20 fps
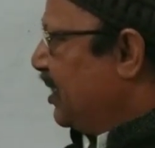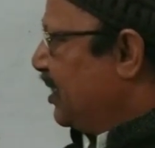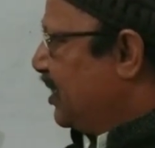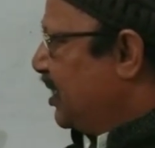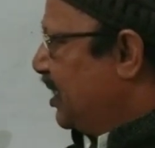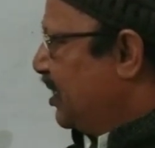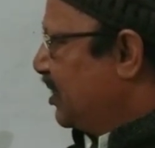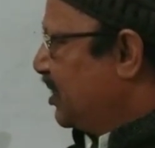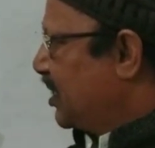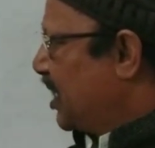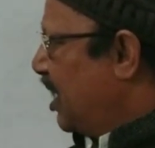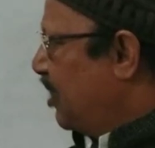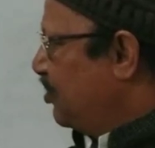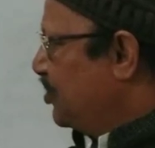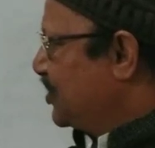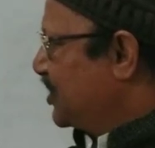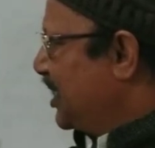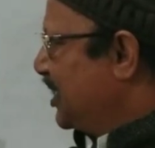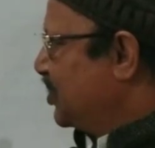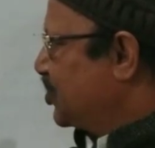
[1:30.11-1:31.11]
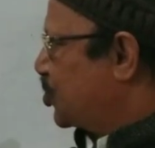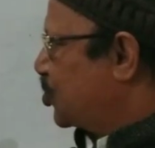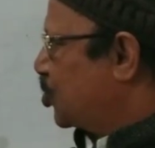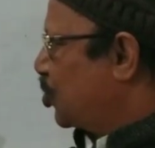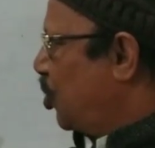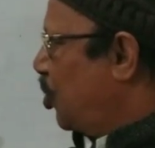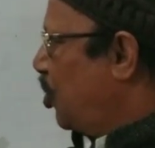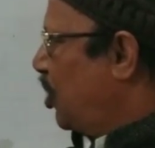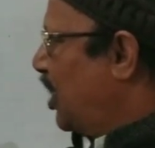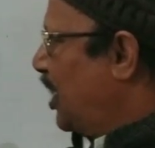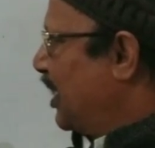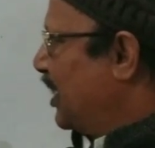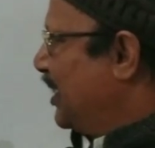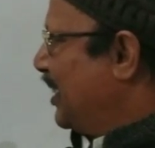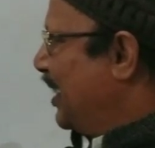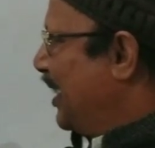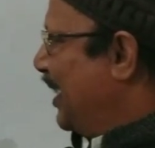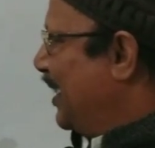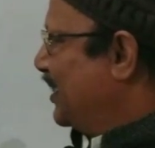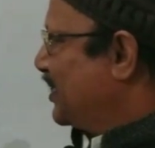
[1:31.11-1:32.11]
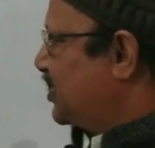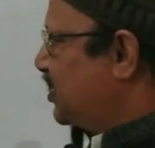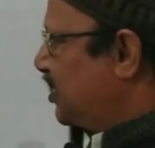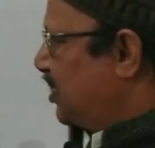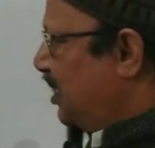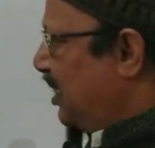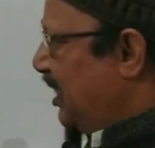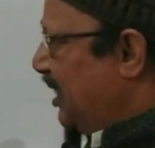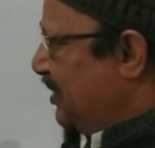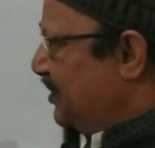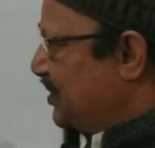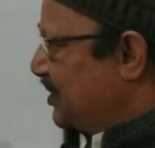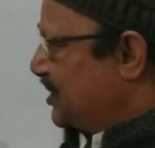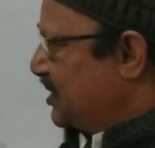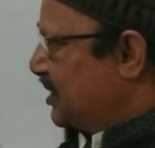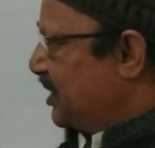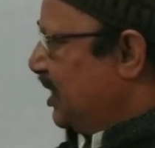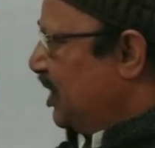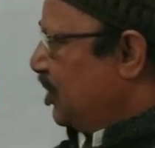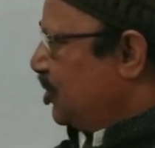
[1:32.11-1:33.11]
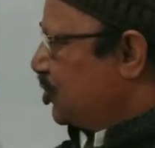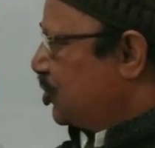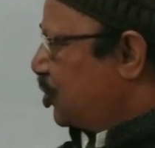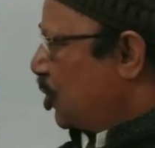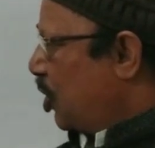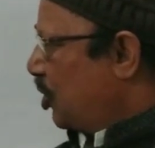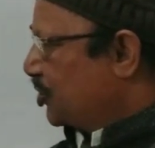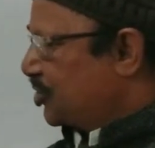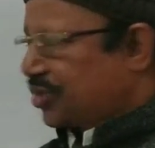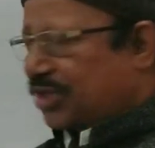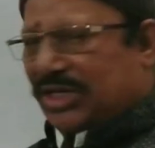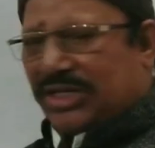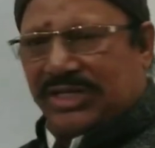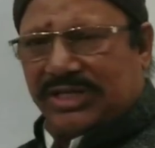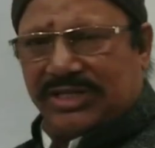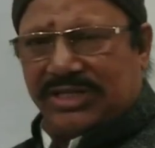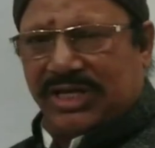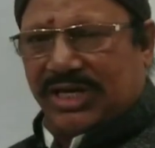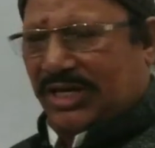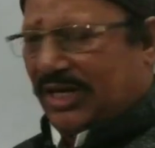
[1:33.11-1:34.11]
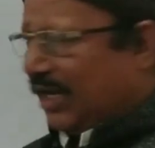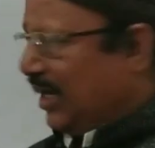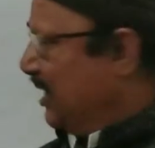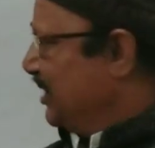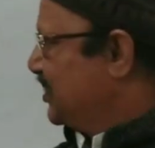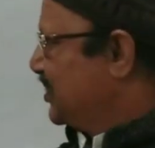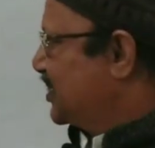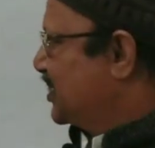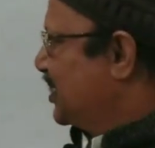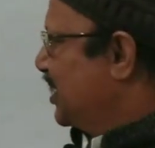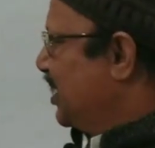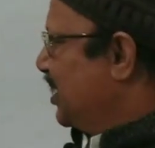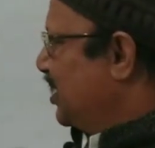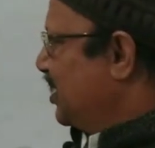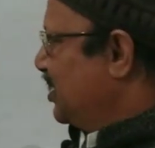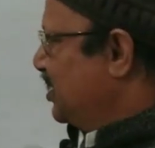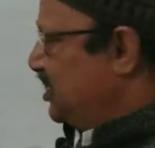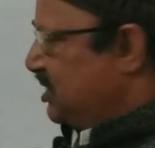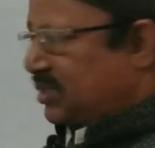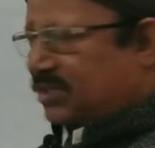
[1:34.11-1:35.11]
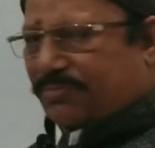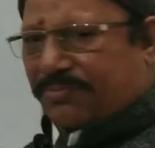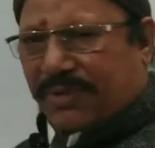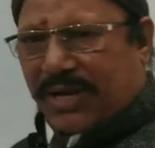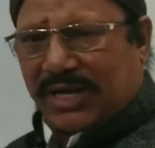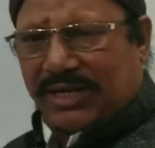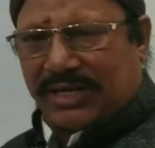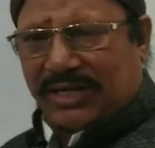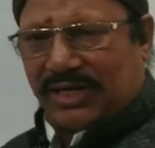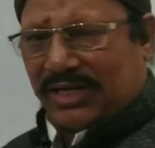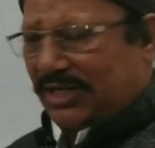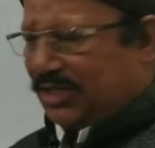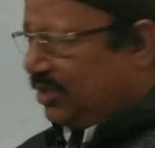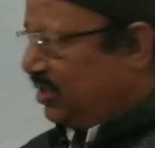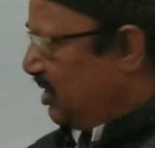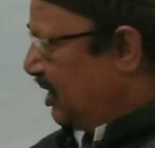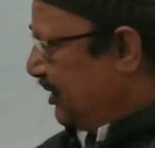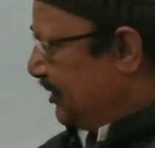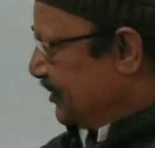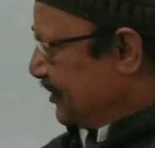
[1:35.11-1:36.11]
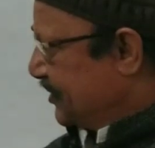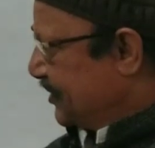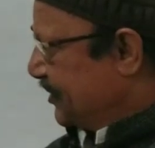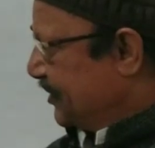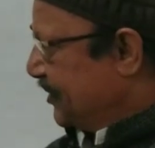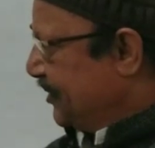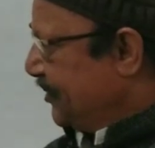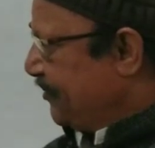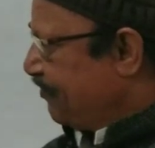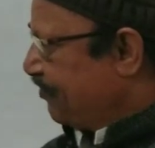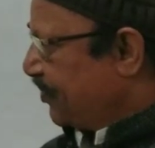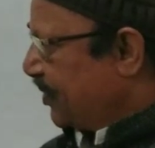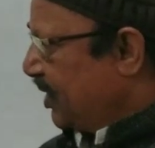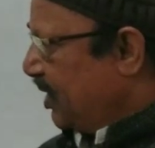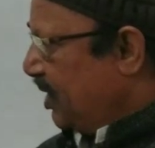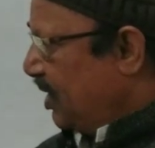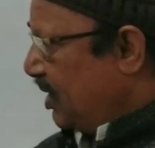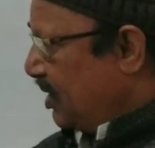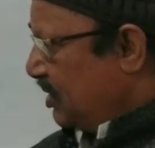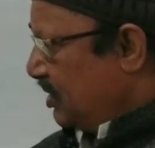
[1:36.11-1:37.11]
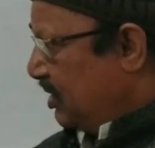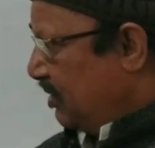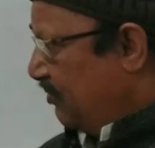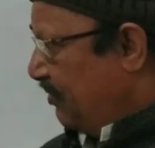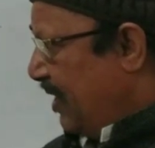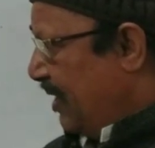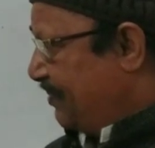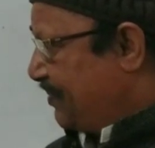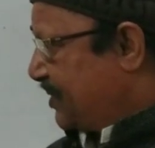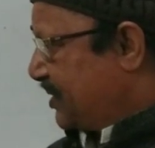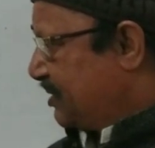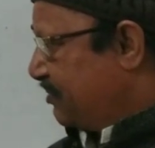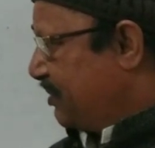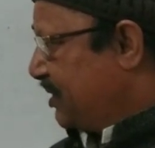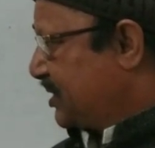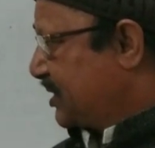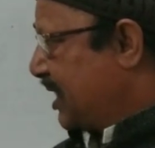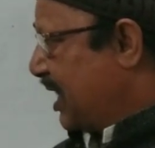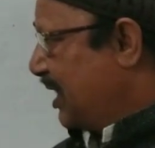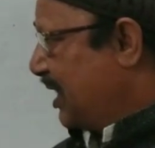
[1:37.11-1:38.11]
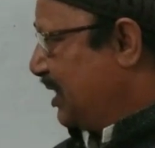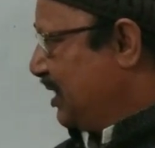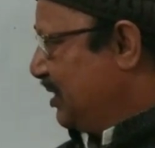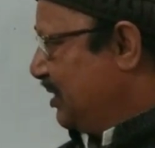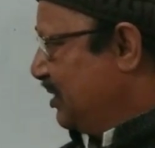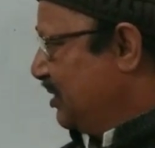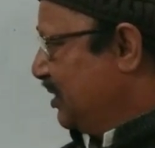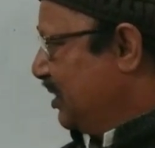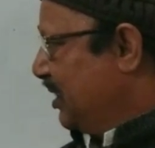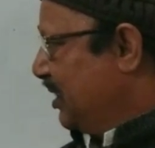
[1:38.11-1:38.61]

10,000 saw I at a glance, tossing their heads in a sprightly dance. The waves beside